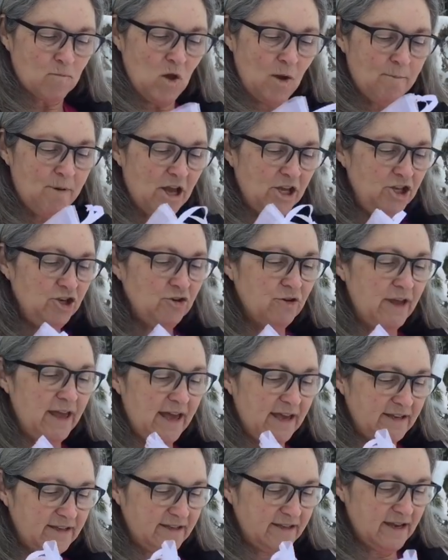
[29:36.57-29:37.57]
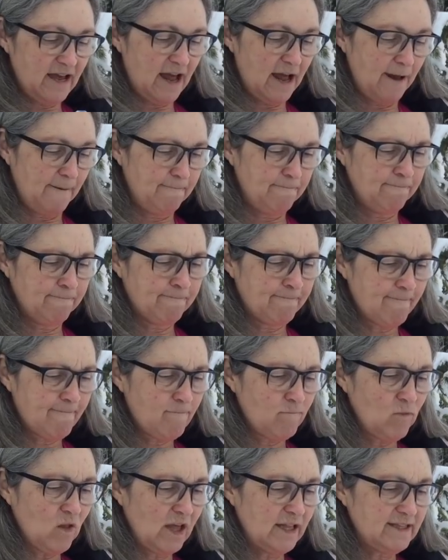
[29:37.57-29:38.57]
But you get,
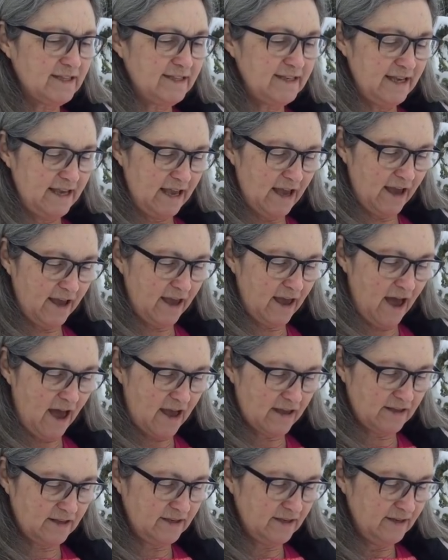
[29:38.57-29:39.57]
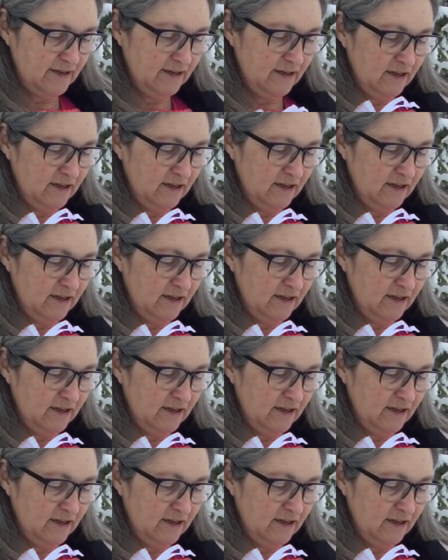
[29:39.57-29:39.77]
I got